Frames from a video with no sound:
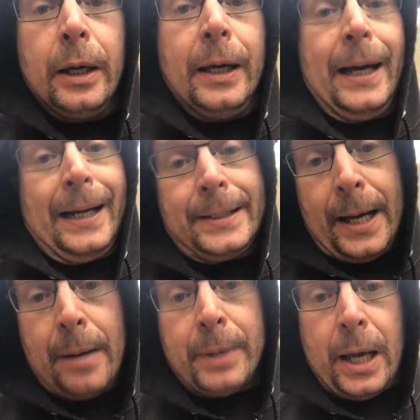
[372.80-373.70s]
I got
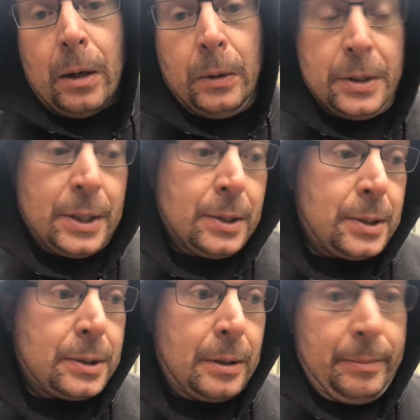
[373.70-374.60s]
time now
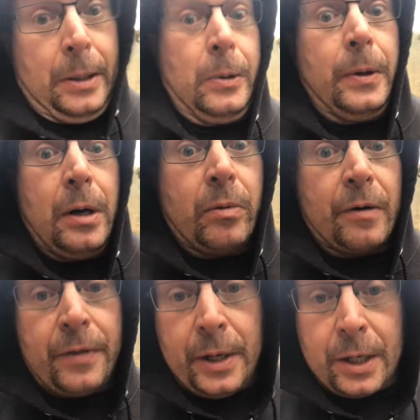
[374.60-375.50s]
since I'm not going
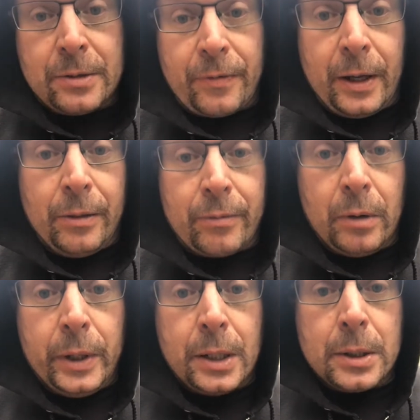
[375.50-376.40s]
anywhere for the next freaking
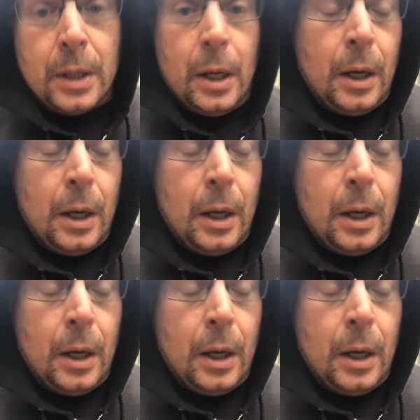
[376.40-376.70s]
three weeks,